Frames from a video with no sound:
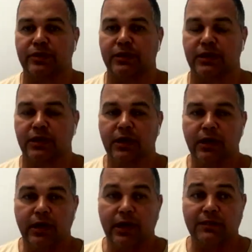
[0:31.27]
I think
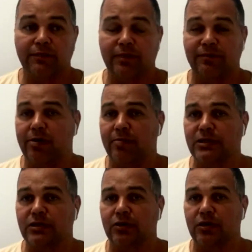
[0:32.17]
he's a, very
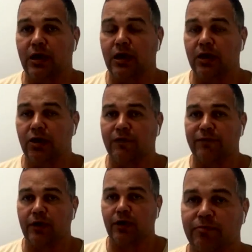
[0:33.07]
much a, like
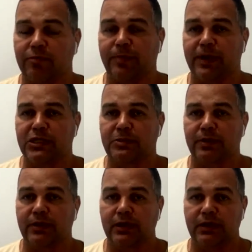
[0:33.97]
for like
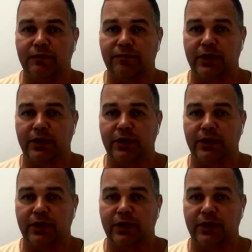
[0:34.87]
replacement uh,